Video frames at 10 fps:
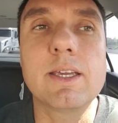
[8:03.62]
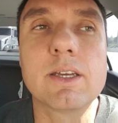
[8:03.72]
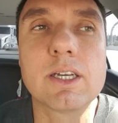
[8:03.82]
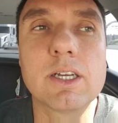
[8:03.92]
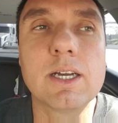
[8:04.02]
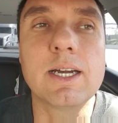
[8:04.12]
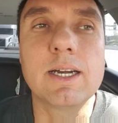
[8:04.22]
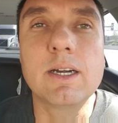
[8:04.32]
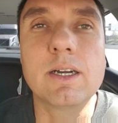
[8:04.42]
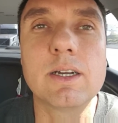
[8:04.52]

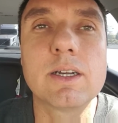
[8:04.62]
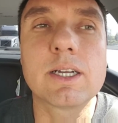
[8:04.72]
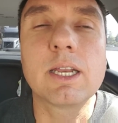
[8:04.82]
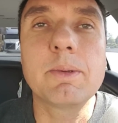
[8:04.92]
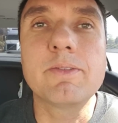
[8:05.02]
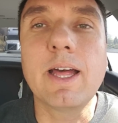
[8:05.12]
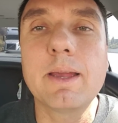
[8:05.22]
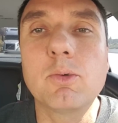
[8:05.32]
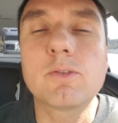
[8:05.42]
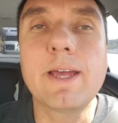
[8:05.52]
uh, going to be val
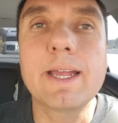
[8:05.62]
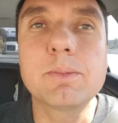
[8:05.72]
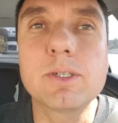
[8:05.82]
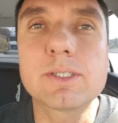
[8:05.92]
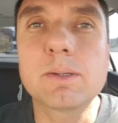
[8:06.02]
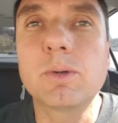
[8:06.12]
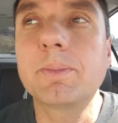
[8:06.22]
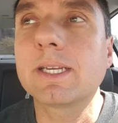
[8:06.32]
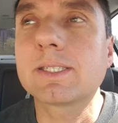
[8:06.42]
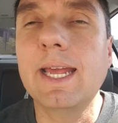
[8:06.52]
more valuable to someone
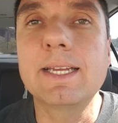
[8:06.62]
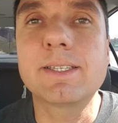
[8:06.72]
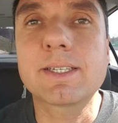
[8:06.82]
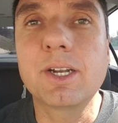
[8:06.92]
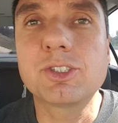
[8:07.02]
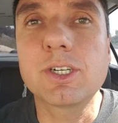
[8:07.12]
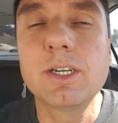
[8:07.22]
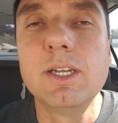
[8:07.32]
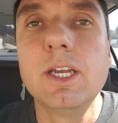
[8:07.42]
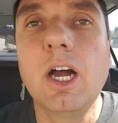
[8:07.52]
because it has a signature,
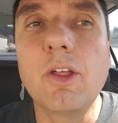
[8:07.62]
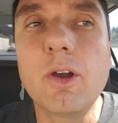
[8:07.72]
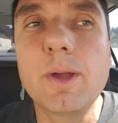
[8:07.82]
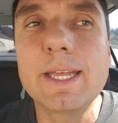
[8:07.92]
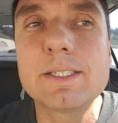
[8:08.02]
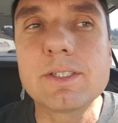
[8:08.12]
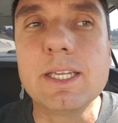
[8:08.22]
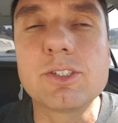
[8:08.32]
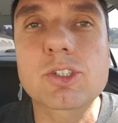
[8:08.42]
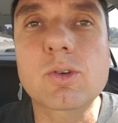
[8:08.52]
although it is
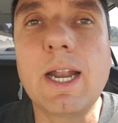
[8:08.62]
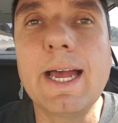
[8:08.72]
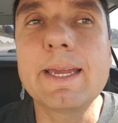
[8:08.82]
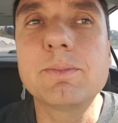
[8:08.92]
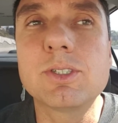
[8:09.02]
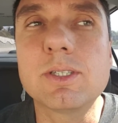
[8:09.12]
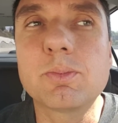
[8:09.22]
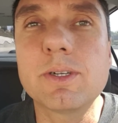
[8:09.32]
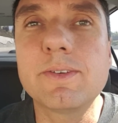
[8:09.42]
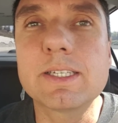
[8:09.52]
inscribed to the
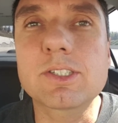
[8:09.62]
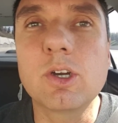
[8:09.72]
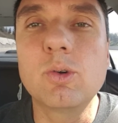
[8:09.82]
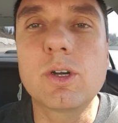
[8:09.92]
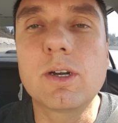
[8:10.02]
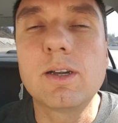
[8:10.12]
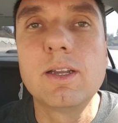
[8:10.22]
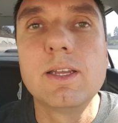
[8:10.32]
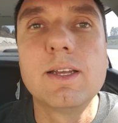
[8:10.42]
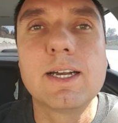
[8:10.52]
previous owner.
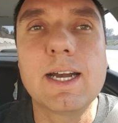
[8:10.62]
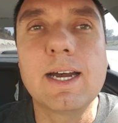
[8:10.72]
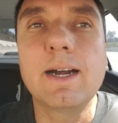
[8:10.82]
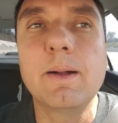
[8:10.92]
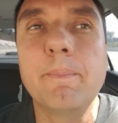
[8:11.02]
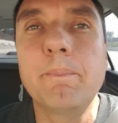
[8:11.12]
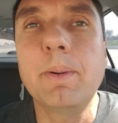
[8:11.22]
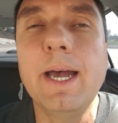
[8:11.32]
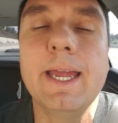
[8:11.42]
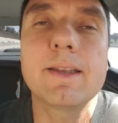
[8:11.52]
Um,
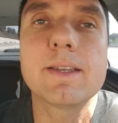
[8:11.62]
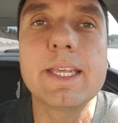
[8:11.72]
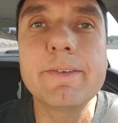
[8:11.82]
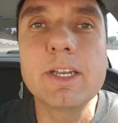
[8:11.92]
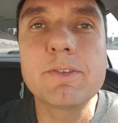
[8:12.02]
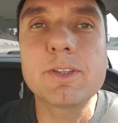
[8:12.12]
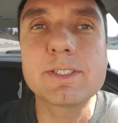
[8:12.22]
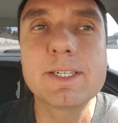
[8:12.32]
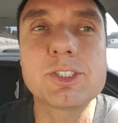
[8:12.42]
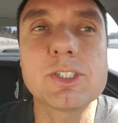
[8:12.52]
but even if the
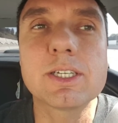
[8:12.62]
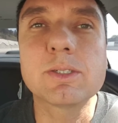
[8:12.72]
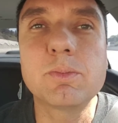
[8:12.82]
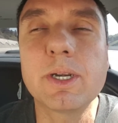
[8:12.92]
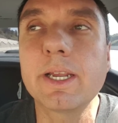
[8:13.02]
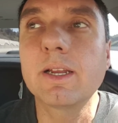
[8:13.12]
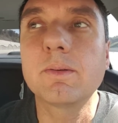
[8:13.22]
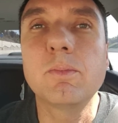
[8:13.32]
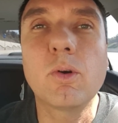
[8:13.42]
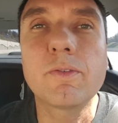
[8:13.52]
signature doesn't bring
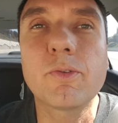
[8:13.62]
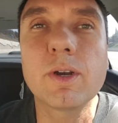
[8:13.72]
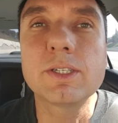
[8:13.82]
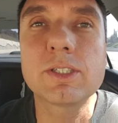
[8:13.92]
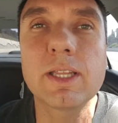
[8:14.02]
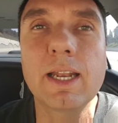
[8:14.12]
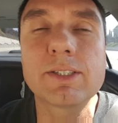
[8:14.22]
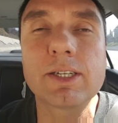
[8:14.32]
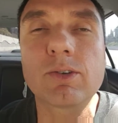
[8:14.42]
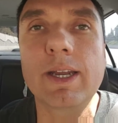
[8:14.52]
more for it, just that
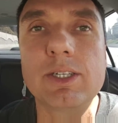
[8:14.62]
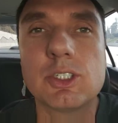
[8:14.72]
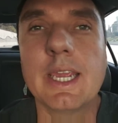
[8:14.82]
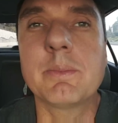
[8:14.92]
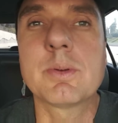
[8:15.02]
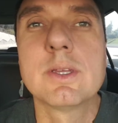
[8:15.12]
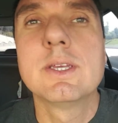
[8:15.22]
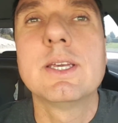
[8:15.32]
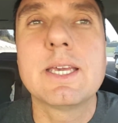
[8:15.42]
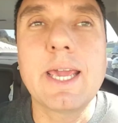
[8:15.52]
it's in great shape,
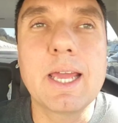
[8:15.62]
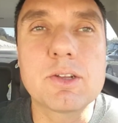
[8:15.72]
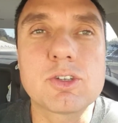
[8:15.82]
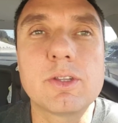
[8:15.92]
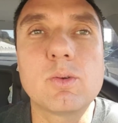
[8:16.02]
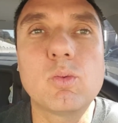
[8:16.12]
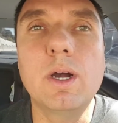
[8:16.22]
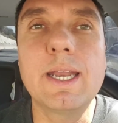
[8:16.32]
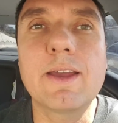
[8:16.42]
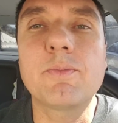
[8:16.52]
and there's only
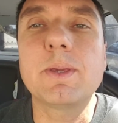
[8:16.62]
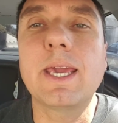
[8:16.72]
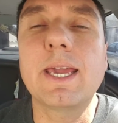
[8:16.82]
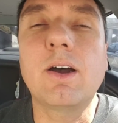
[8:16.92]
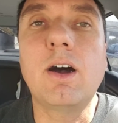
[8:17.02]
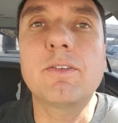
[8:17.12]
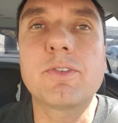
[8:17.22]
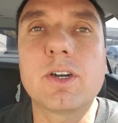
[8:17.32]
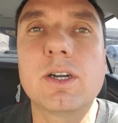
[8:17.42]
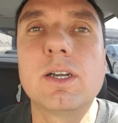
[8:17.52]
one FBA
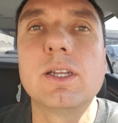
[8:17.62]
offer,